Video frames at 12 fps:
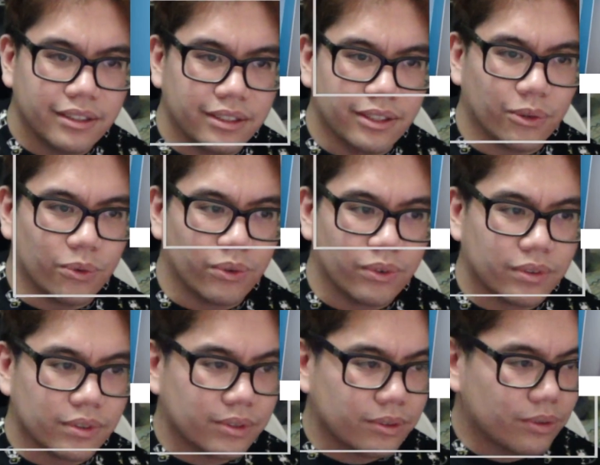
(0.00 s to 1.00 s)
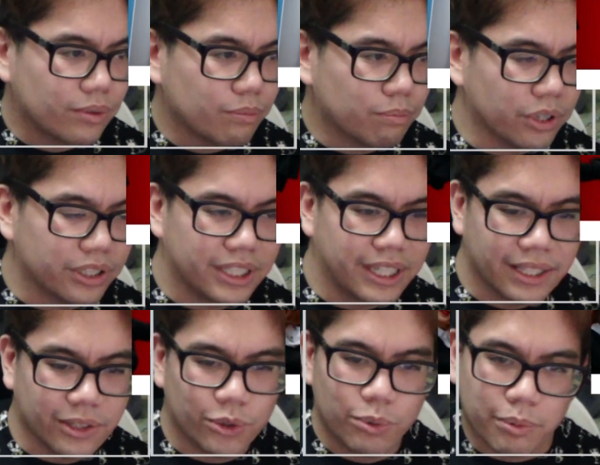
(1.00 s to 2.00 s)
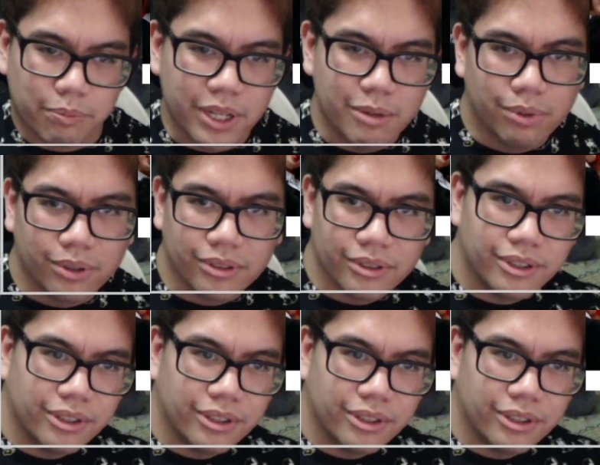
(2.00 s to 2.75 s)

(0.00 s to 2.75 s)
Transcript: you know, bring together a group of people,